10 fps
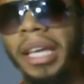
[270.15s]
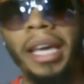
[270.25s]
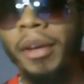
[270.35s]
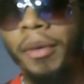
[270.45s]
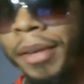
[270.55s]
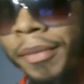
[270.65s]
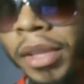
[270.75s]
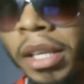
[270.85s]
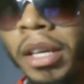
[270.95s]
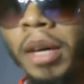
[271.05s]
Anyway,
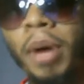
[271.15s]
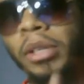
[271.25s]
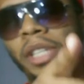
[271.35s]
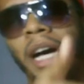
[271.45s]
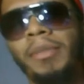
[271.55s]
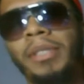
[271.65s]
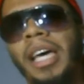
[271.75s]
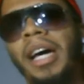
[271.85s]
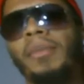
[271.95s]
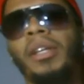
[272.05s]
post comments
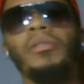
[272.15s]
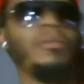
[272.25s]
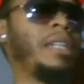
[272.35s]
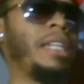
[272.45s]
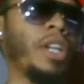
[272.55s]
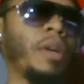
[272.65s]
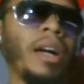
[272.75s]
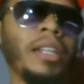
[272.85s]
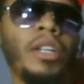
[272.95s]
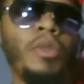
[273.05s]
down below. Let
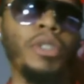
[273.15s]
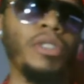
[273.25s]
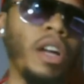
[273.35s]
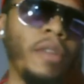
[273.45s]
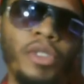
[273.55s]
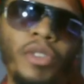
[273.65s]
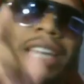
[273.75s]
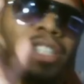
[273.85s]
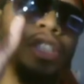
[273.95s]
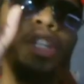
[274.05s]
J-Rocc know what you thought of his
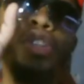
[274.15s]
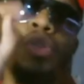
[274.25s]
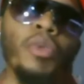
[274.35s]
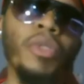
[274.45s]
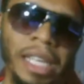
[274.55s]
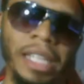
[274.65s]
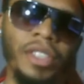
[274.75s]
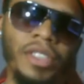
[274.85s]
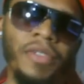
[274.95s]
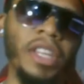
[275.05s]
reaction to
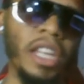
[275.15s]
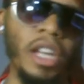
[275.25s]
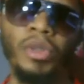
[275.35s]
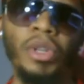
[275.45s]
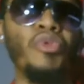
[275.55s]
this video.